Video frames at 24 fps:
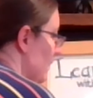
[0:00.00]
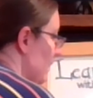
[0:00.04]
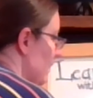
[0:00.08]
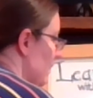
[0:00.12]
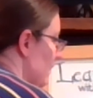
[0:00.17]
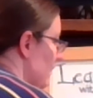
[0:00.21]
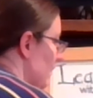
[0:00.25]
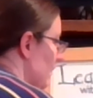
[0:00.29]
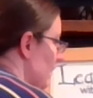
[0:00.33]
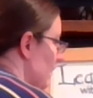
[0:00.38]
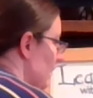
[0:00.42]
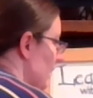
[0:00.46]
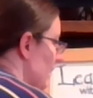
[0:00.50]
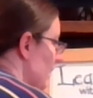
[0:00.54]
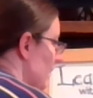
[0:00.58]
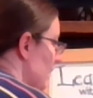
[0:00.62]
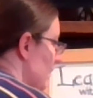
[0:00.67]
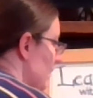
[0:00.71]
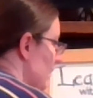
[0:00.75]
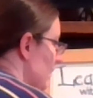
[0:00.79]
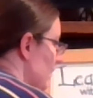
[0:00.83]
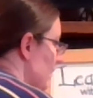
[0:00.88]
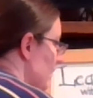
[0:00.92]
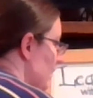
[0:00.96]

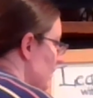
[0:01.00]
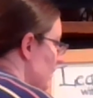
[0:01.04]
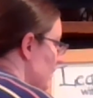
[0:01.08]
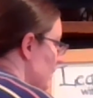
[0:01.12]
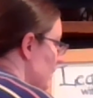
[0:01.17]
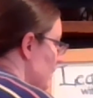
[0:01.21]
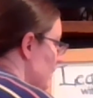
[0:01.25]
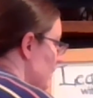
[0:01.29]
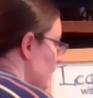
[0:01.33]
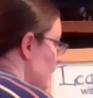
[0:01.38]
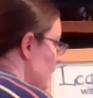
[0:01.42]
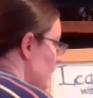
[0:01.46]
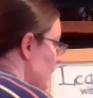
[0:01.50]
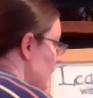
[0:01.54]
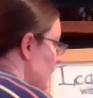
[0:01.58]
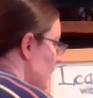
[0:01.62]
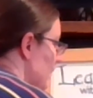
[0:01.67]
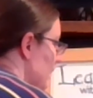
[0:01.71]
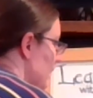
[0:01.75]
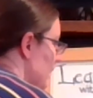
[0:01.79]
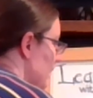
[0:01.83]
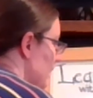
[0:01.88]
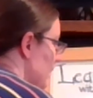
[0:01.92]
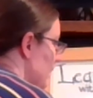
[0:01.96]

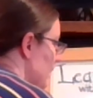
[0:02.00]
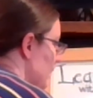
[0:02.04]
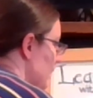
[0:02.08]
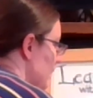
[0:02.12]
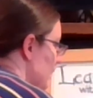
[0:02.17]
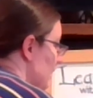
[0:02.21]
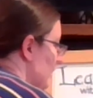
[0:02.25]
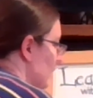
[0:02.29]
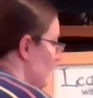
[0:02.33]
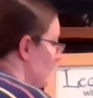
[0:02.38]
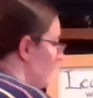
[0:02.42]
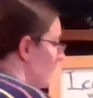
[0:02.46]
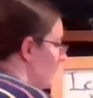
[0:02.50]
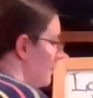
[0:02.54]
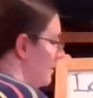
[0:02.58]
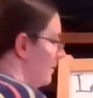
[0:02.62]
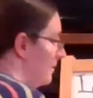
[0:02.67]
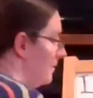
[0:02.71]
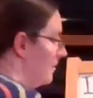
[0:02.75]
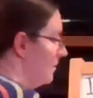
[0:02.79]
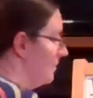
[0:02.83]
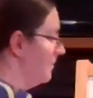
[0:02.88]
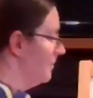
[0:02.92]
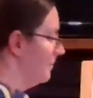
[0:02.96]

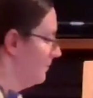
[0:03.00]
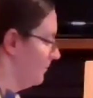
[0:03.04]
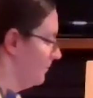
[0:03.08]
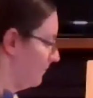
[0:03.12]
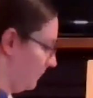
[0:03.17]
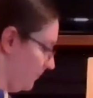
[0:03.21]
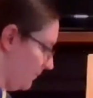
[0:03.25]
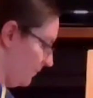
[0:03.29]
[no speech]